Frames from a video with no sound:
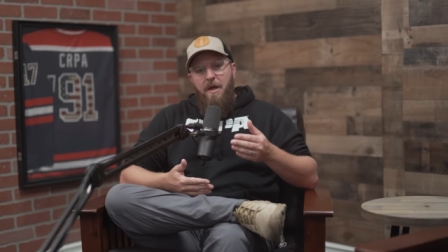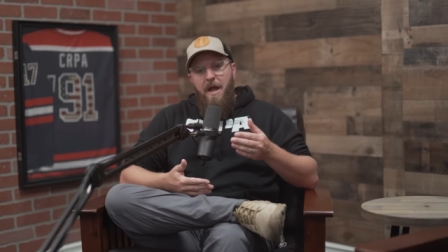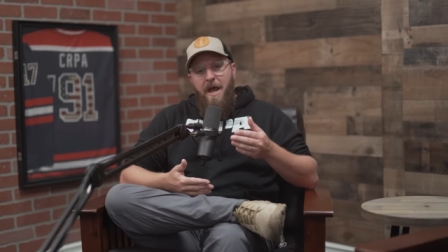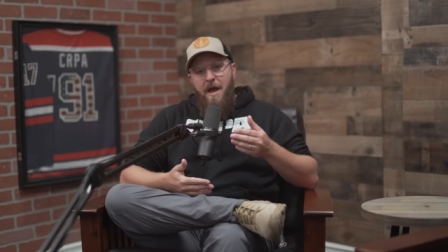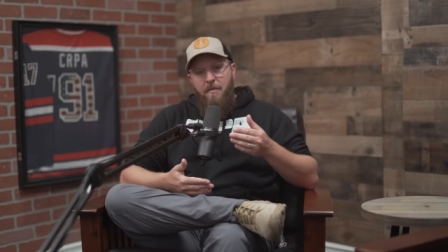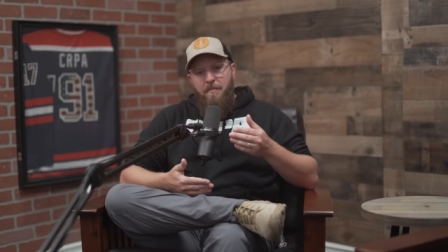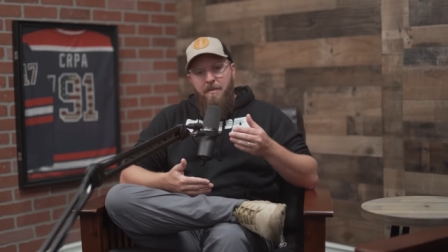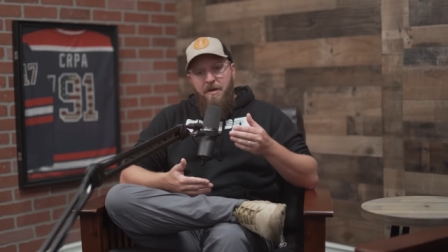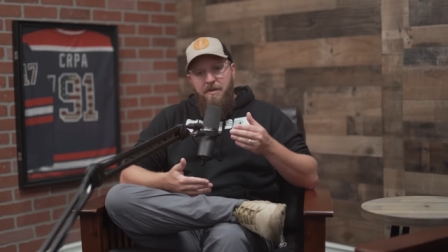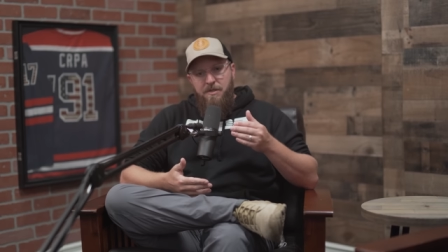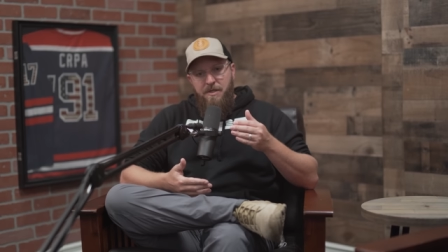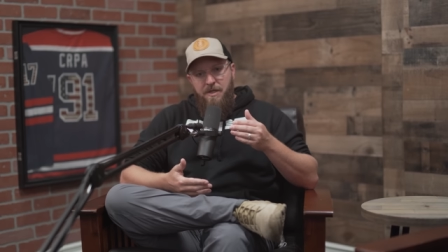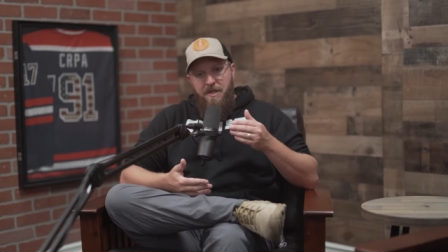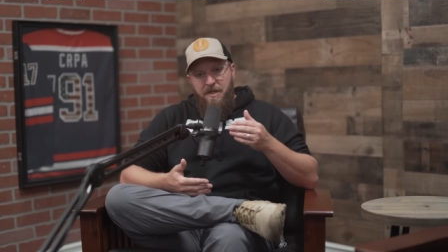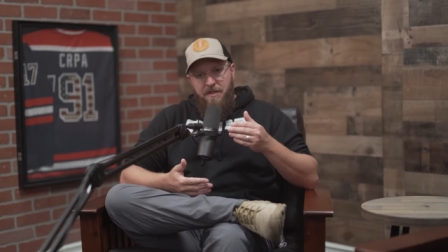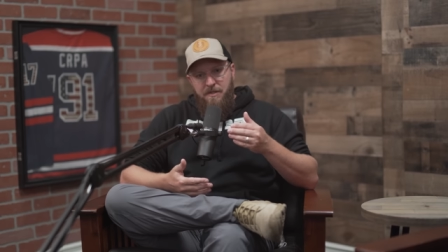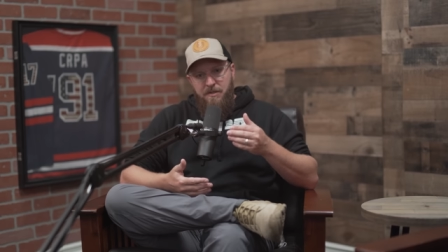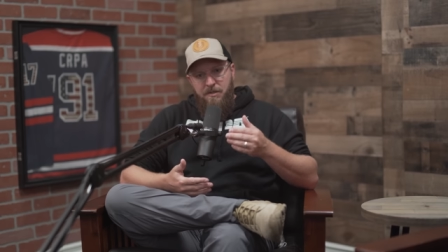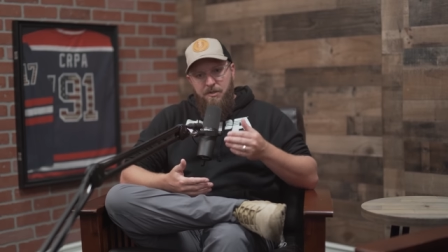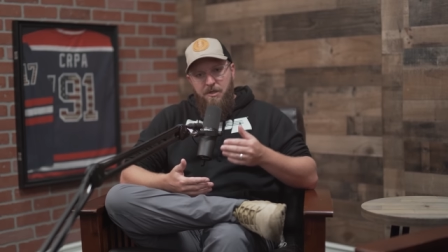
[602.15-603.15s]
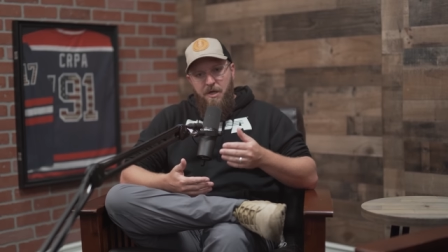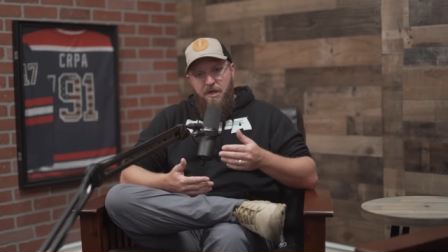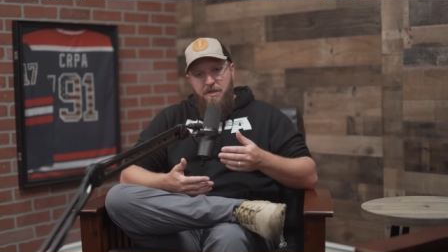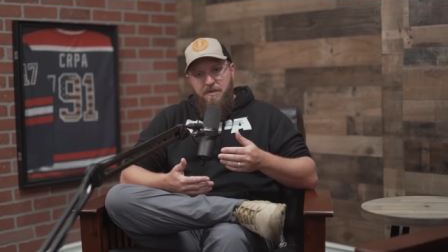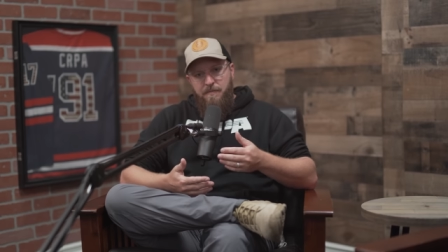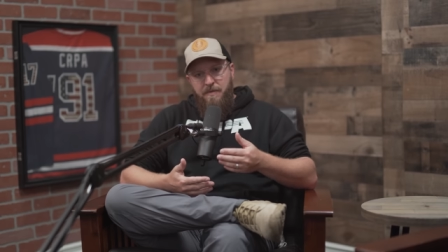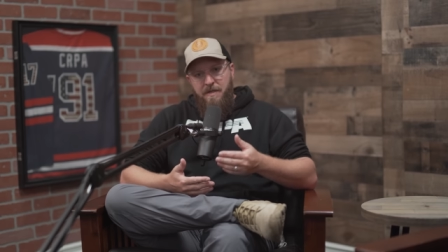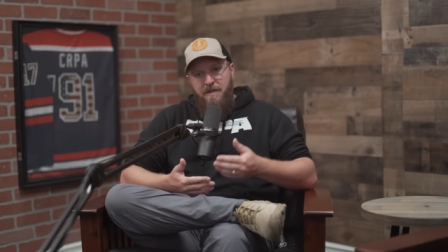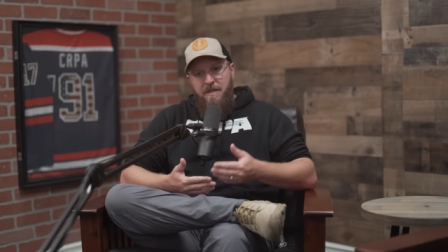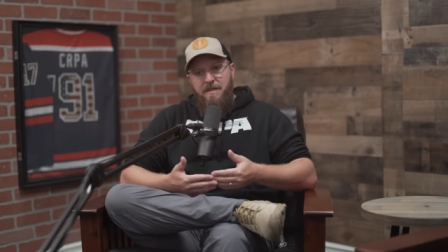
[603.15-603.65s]
How much is
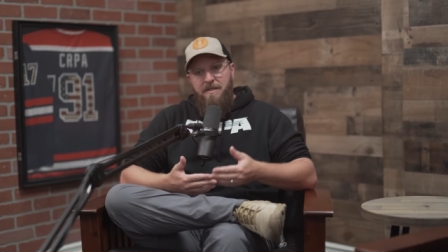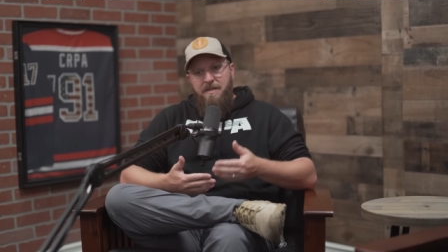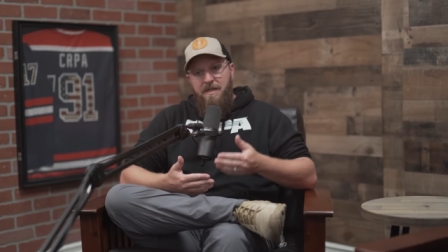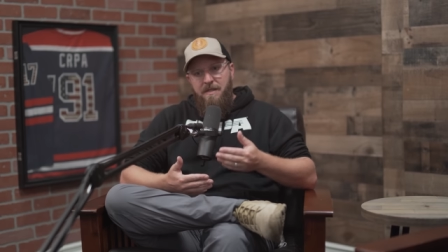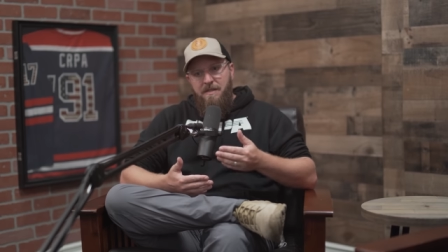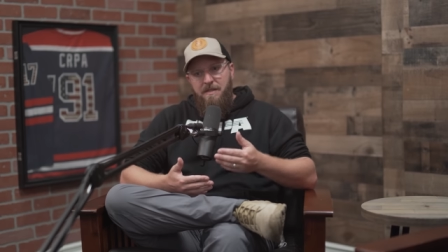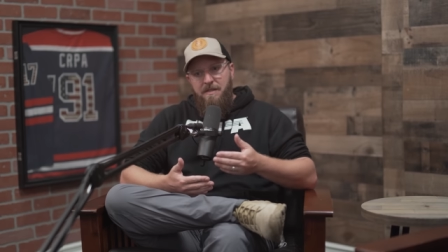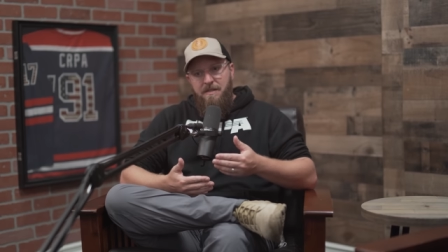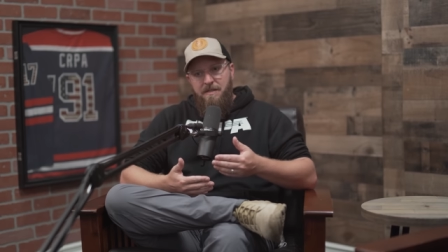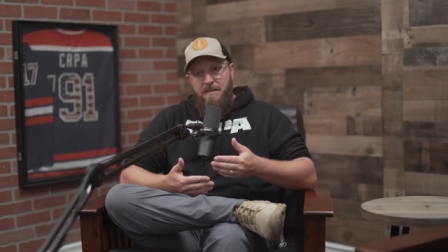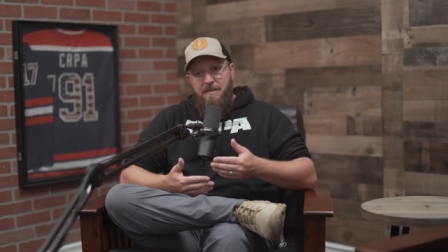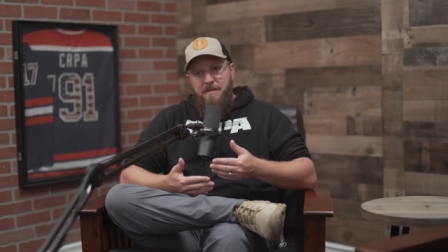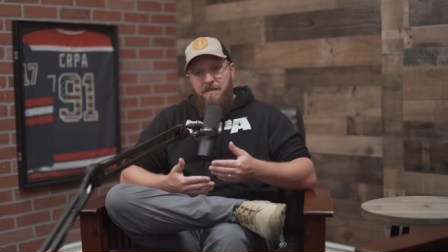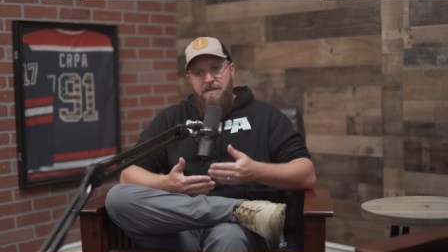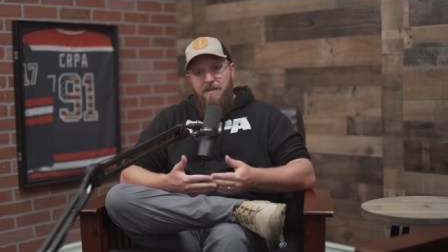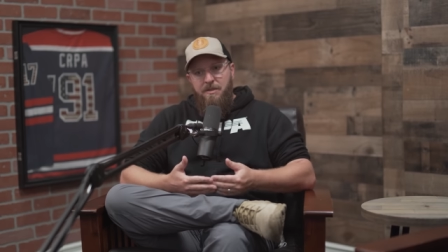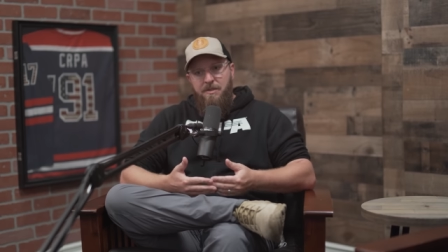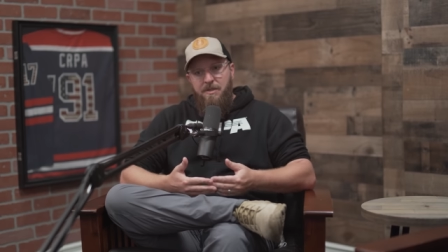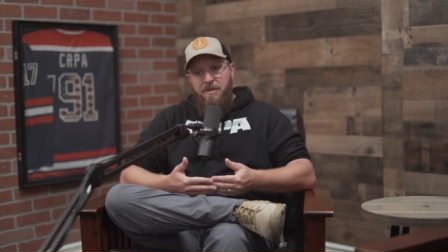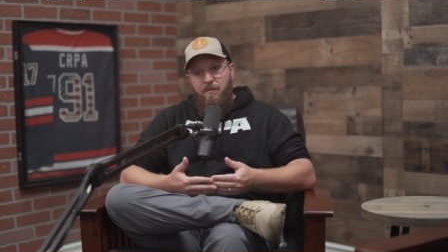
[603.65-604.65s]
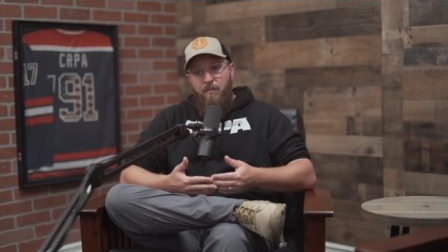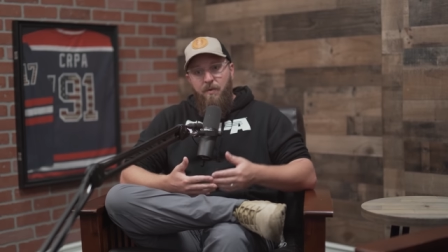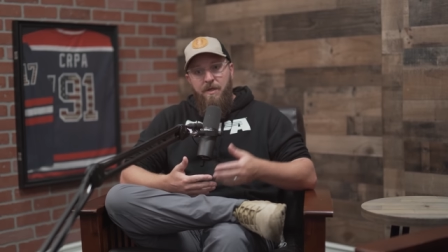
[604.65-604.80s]
Judge Benitez's decision,